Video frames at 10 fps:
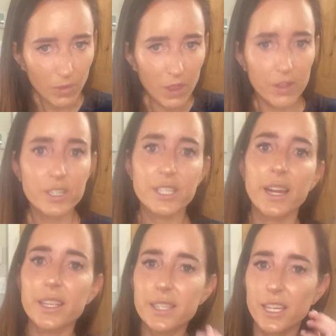there's
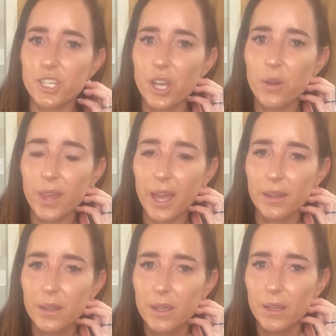studies that show
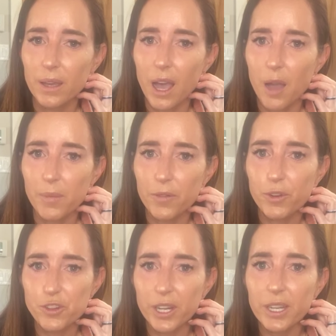that if
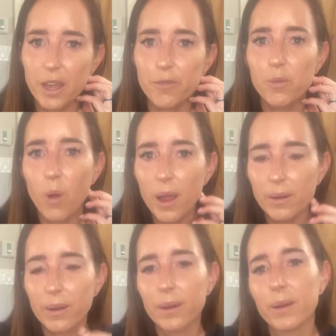we drink enough
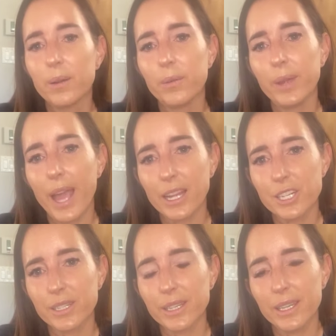water, we
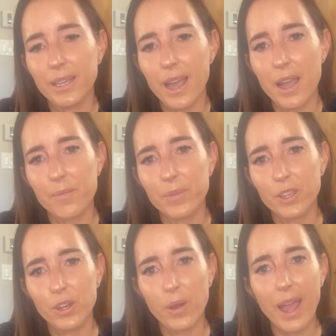actually,
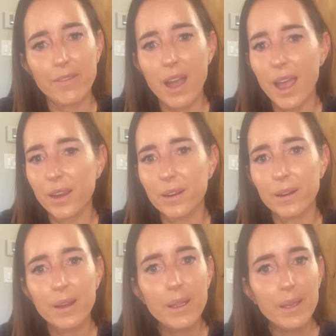have
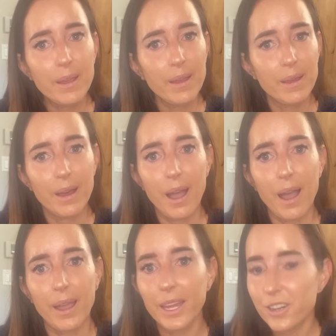higher
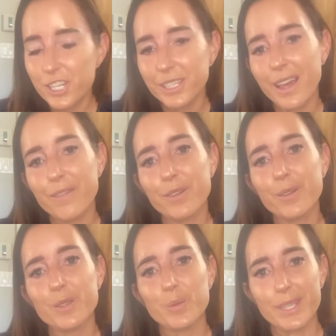energy
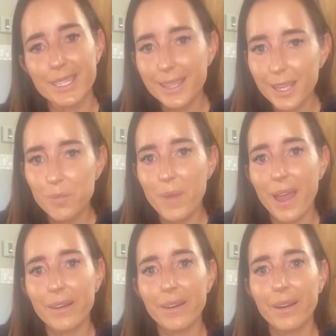levels, we sleep
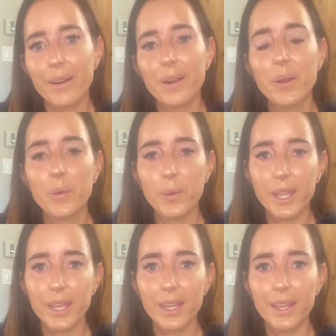better,
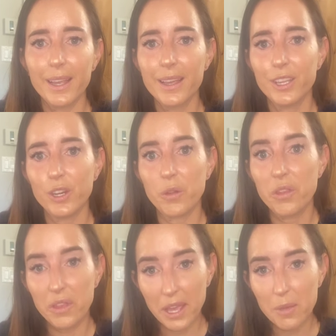we,
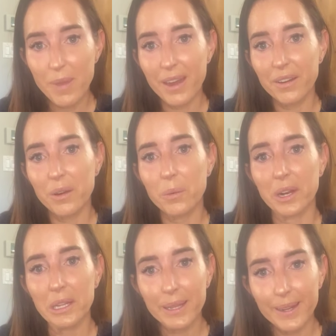think better, we're
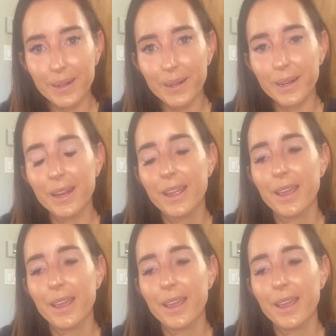clearer,